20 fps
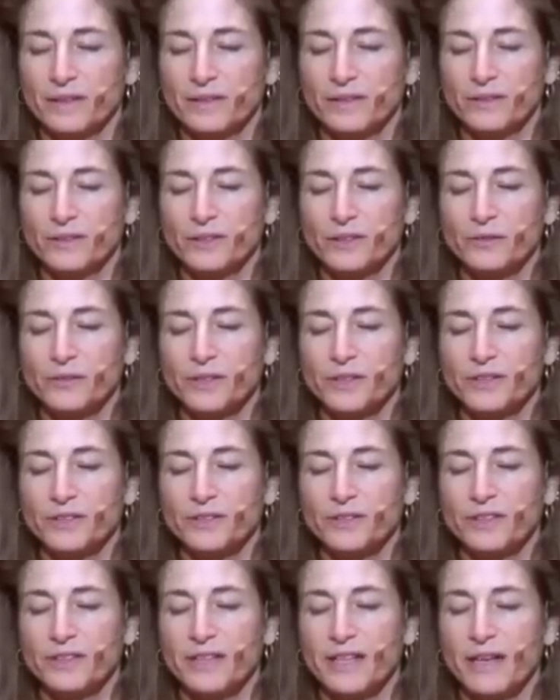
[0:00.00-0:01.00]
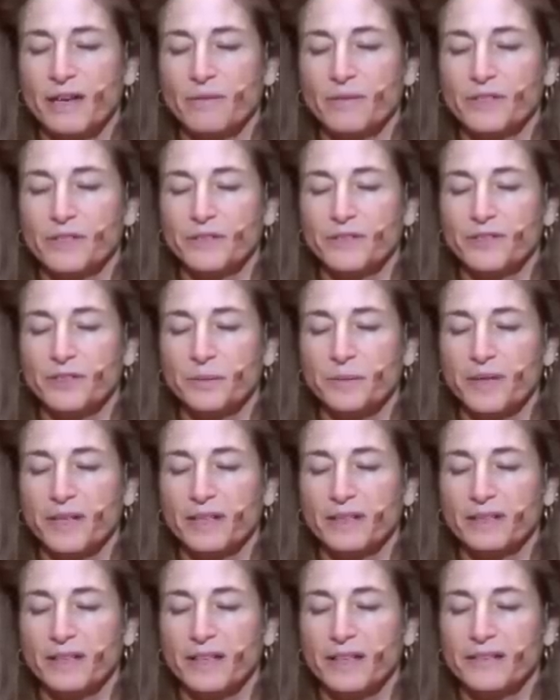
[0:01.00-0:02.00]
Learn to return to that which you have
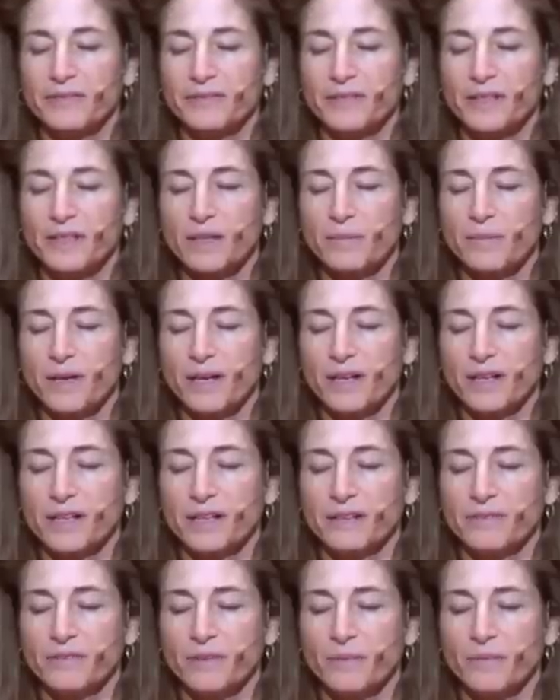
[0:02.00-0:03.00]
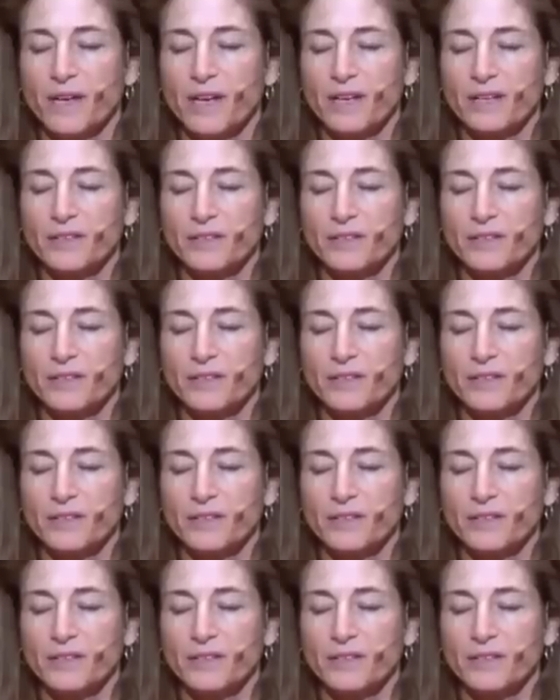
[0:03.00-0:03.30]
spent a lifetime hiding from,